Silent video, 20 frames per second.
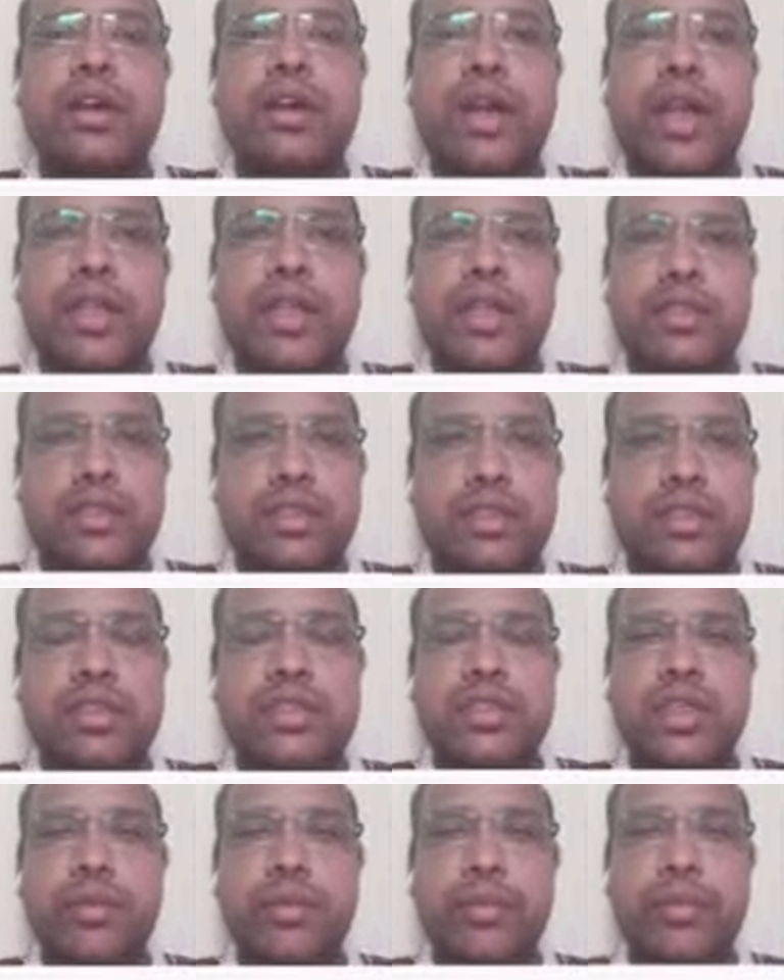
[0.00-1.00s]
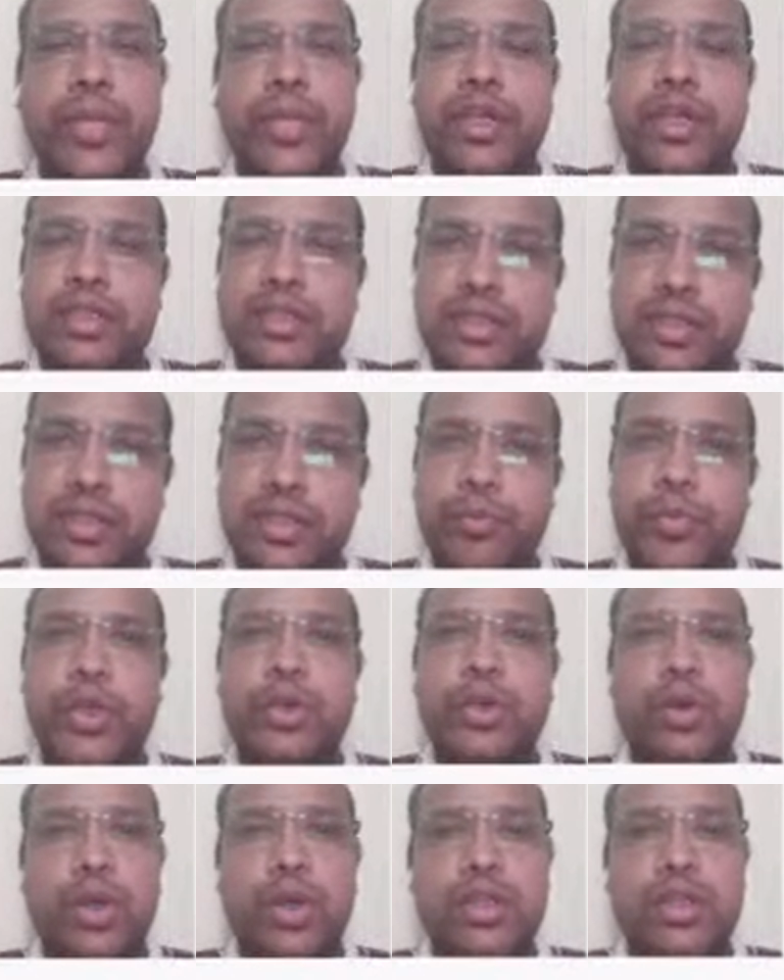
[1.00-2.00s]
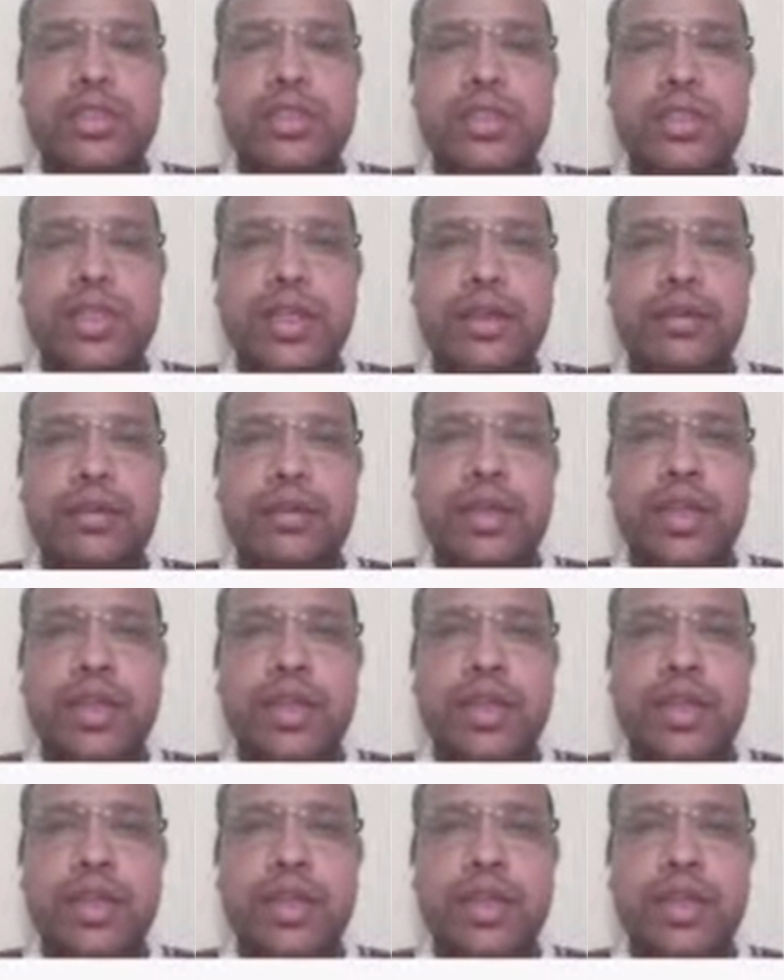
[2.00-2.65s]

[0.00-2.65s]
NC system, it is simple to understand.